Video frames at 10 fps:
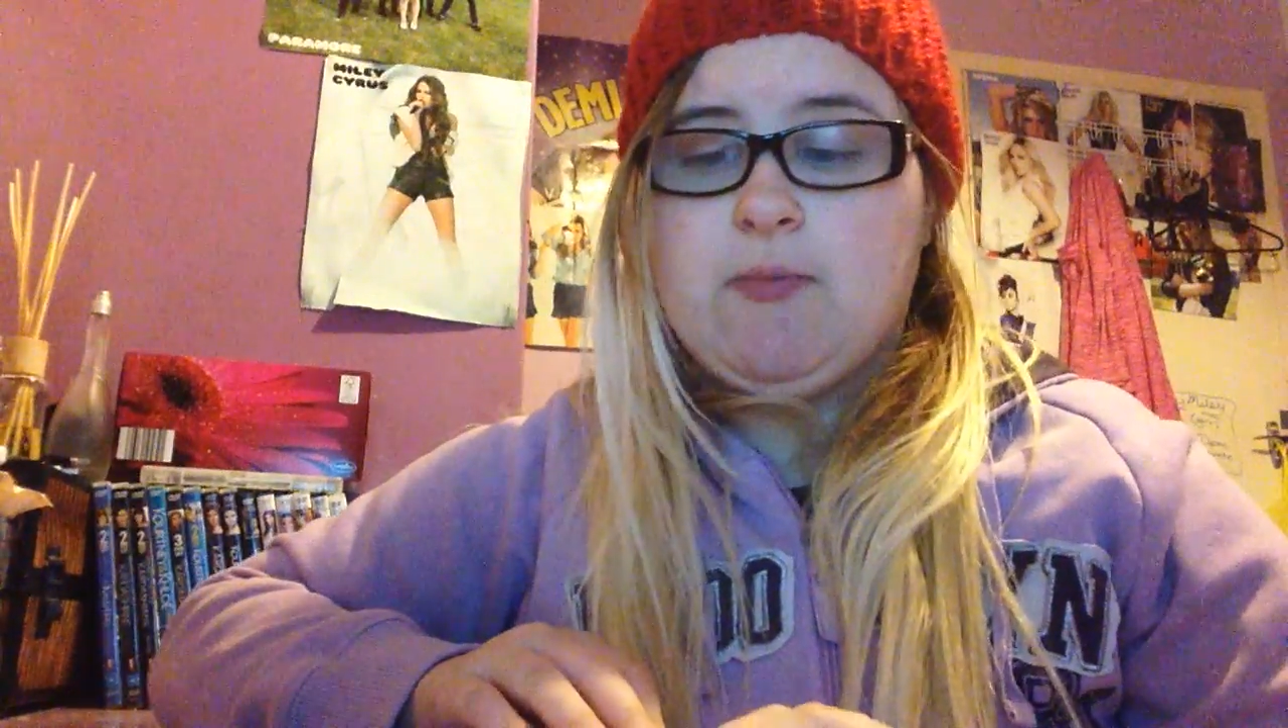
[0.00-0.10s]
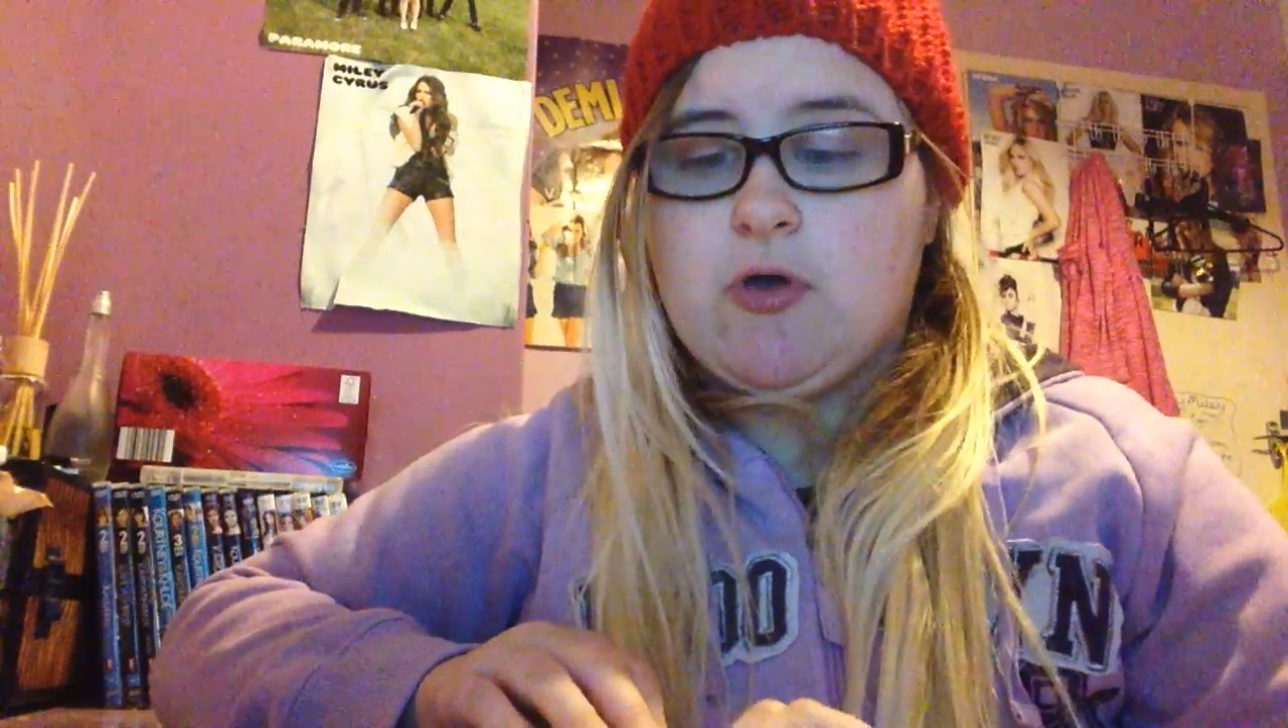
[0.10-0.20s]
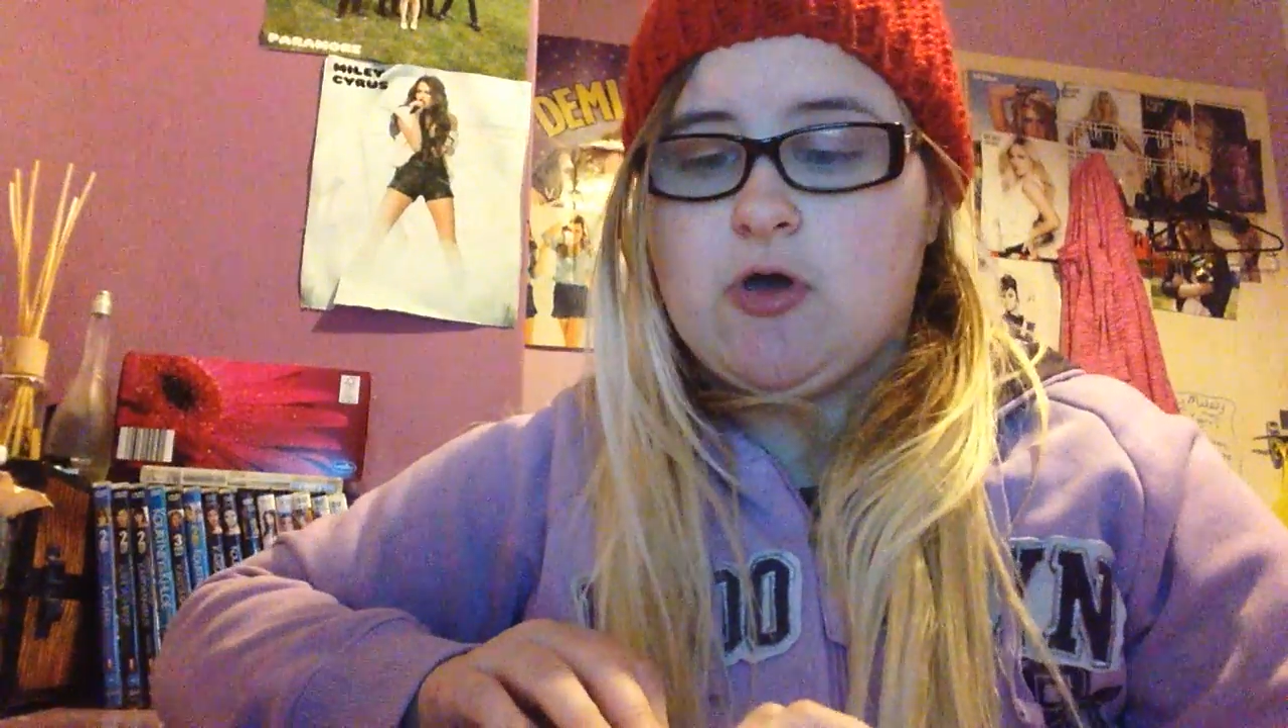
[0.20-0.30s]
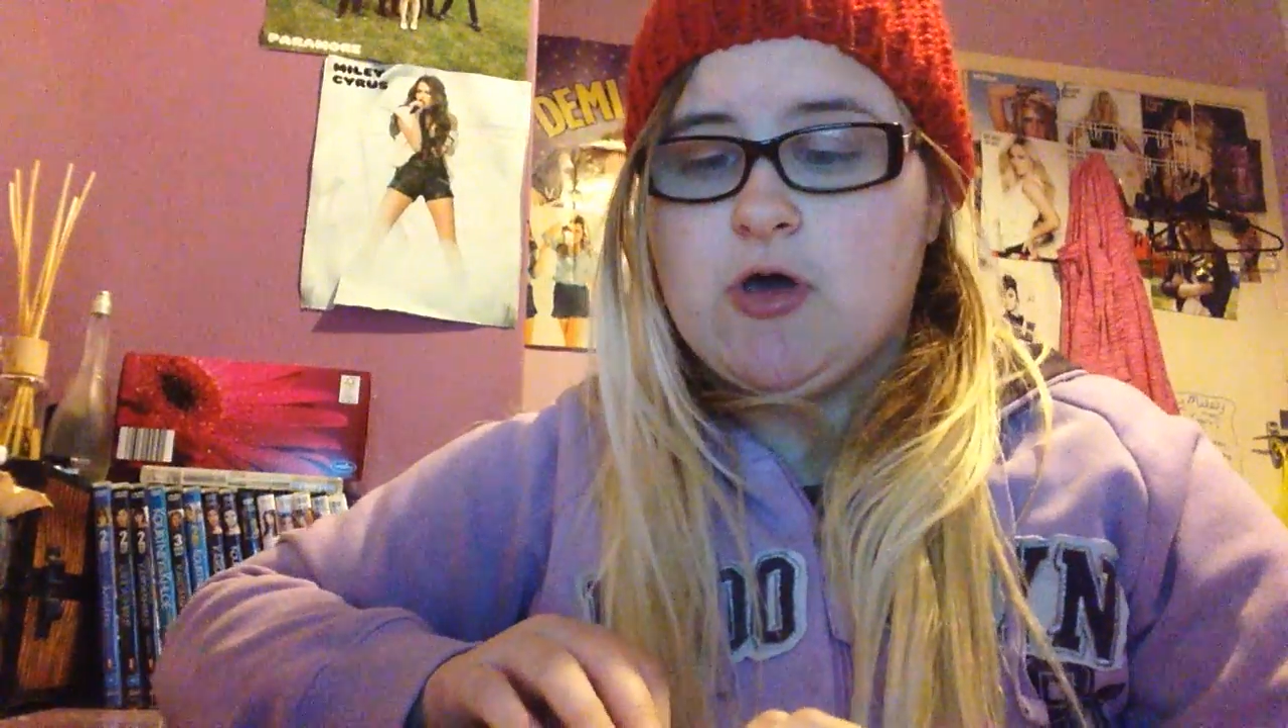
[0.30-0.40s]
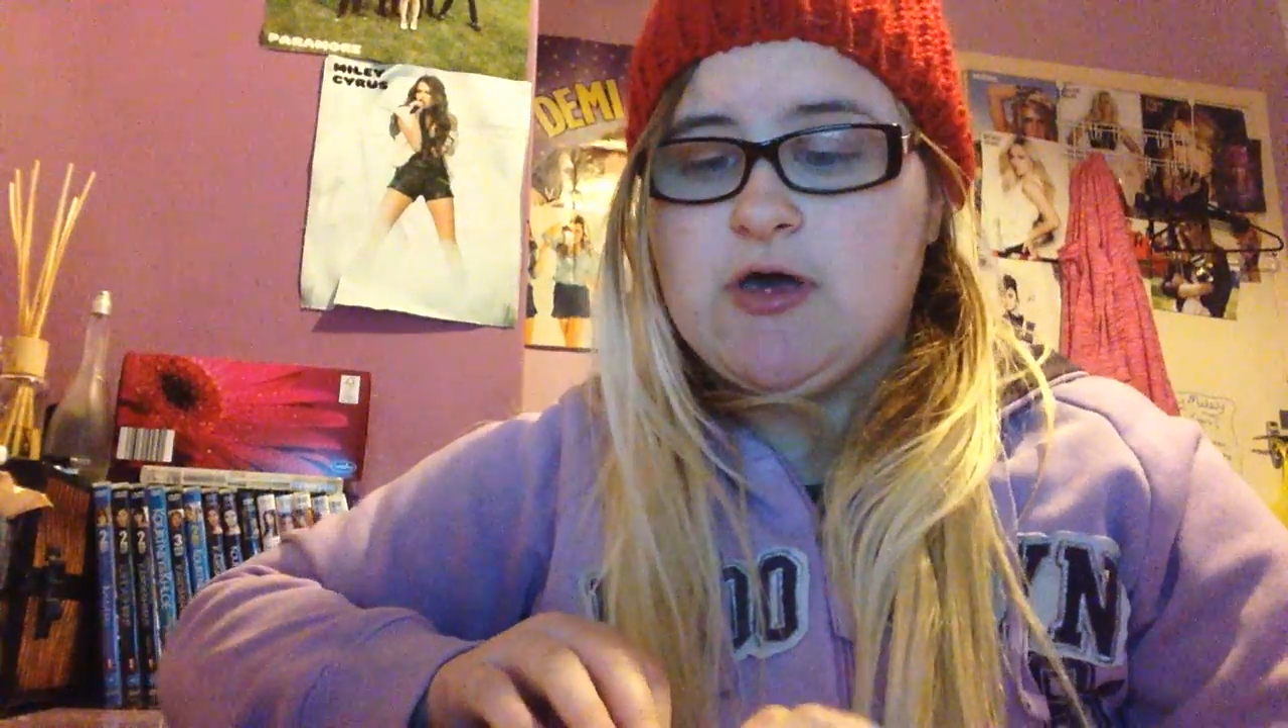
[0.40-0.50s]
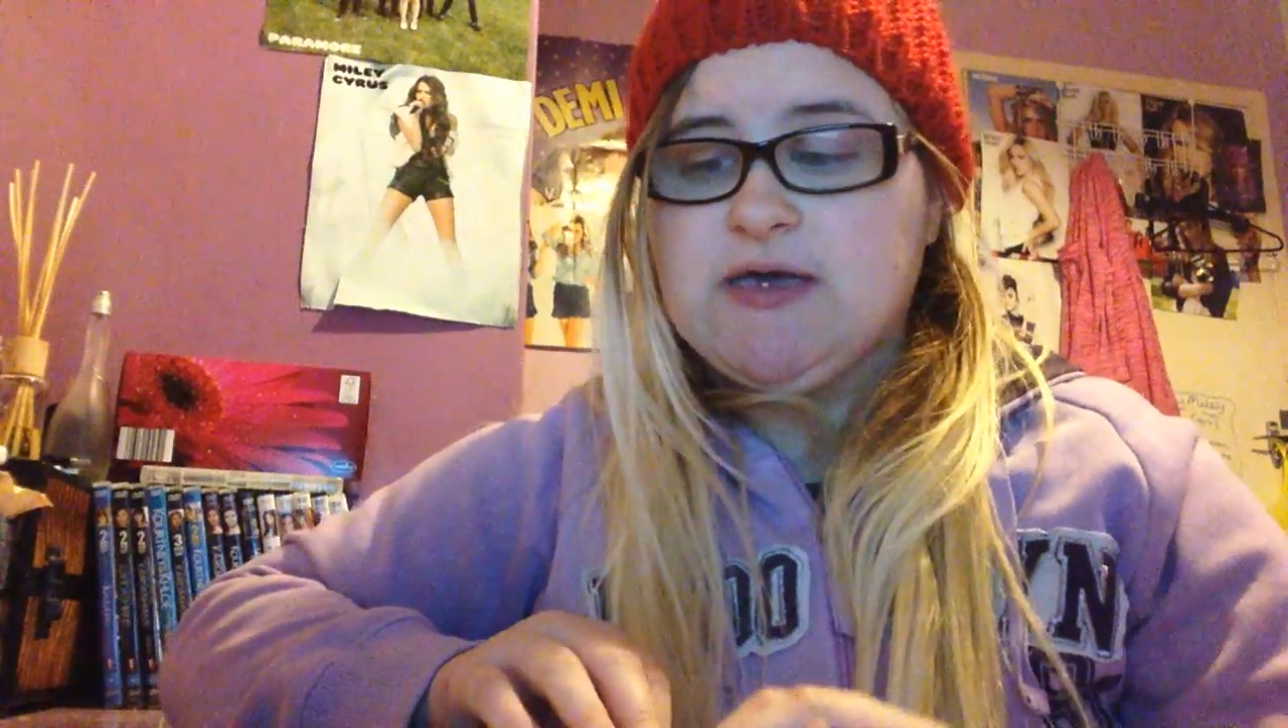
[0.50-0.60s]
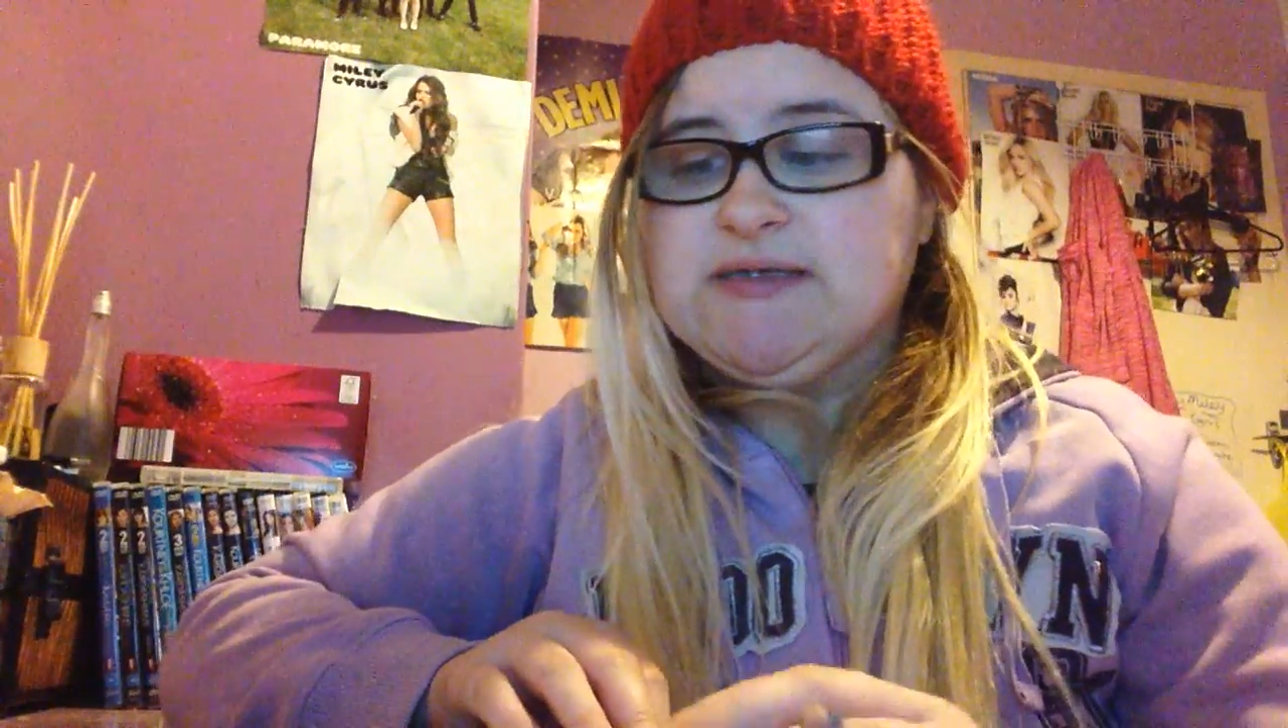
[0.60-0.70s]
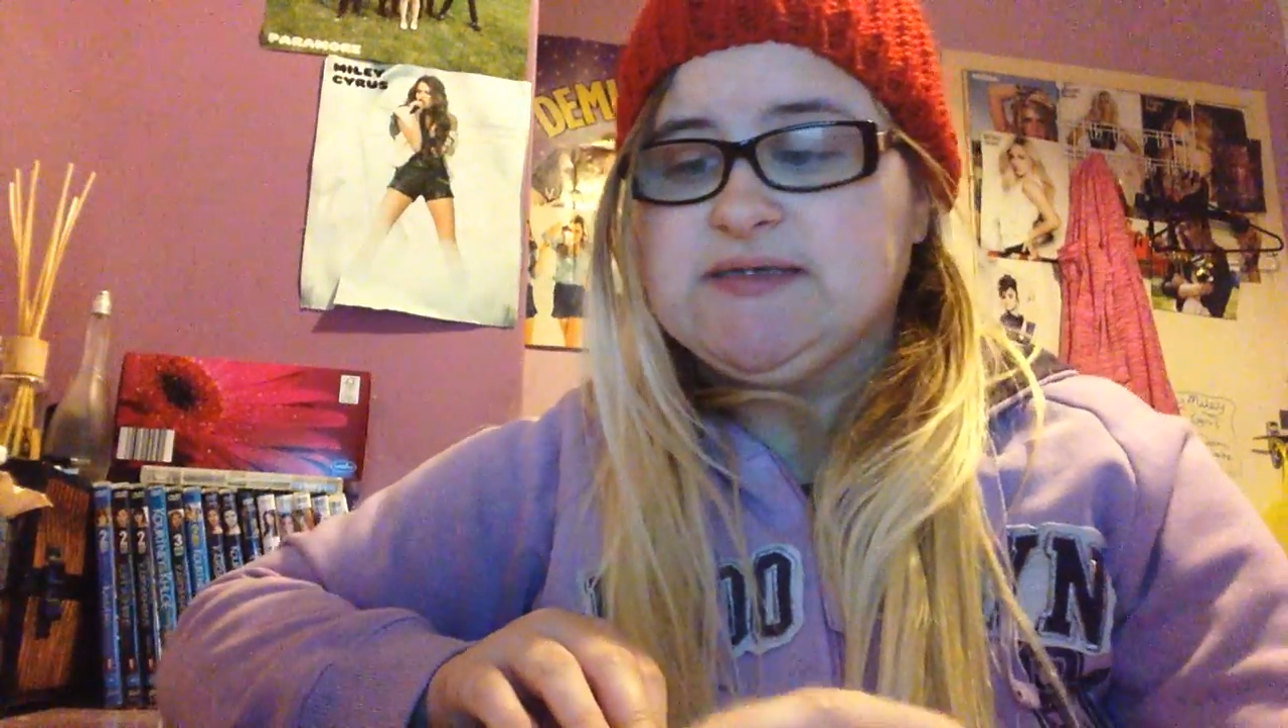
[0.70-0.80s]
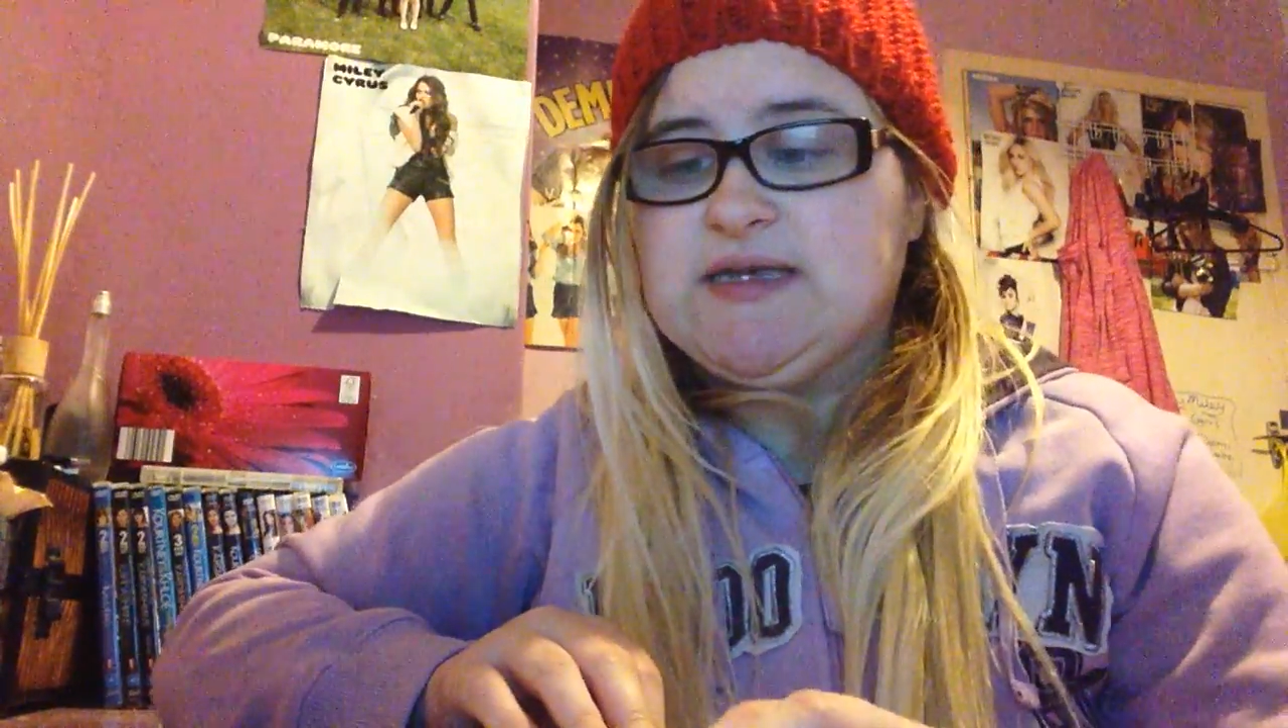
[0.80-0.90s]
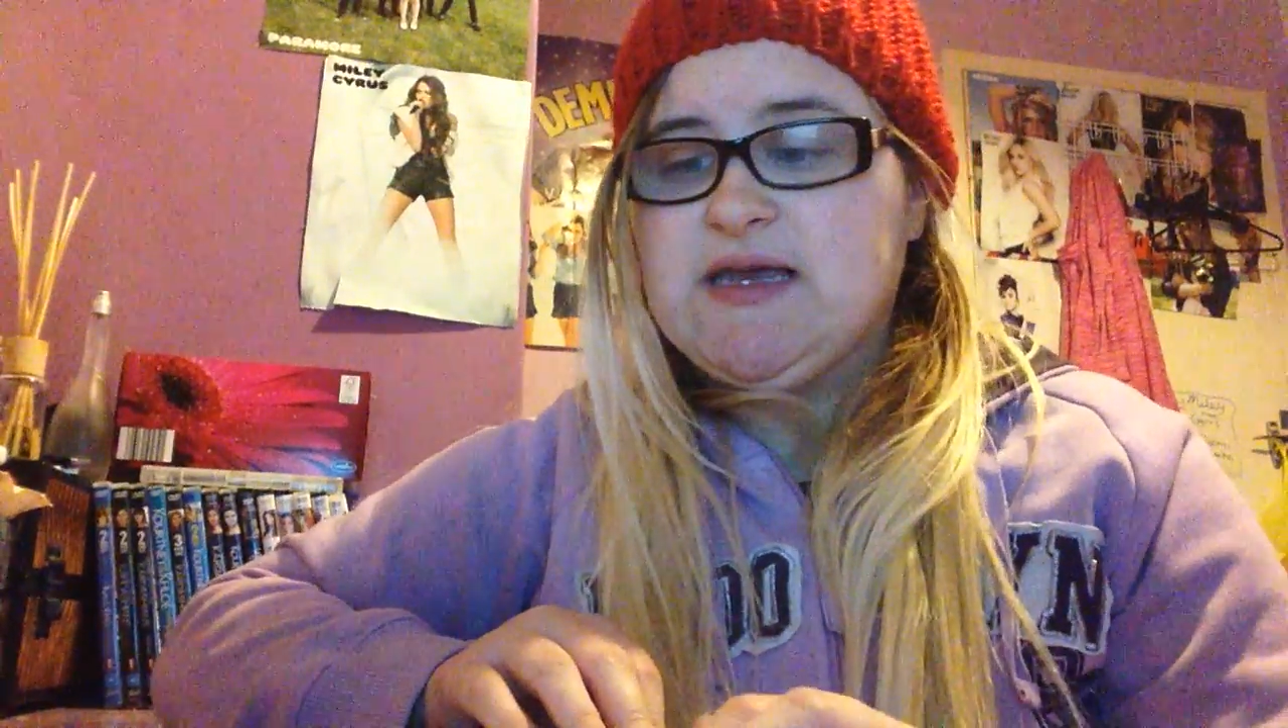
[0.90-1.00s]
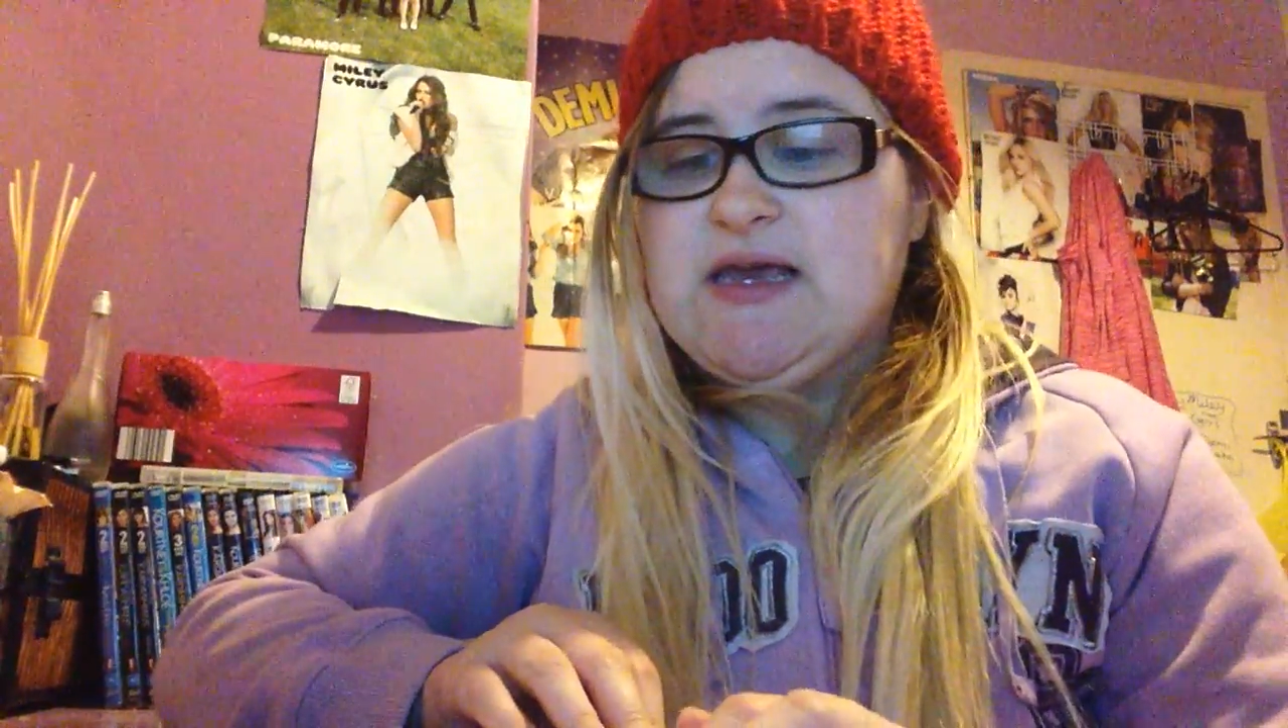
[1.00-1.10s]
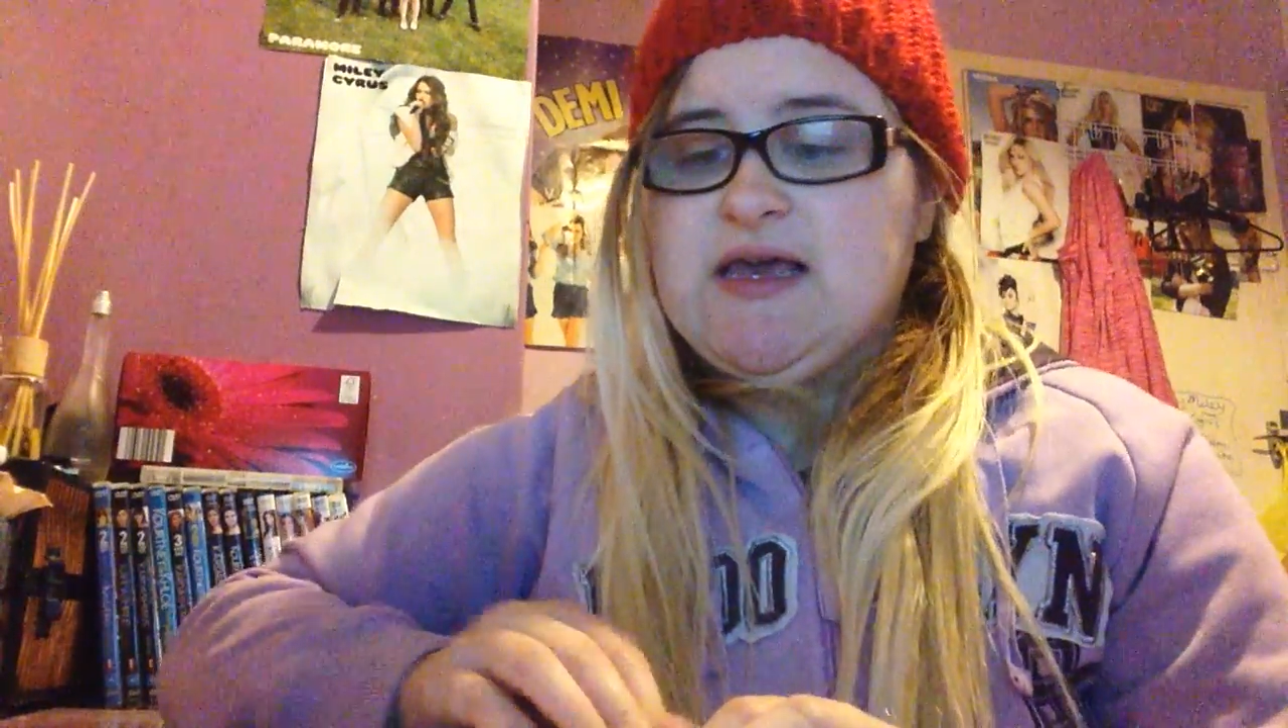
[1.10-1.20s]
because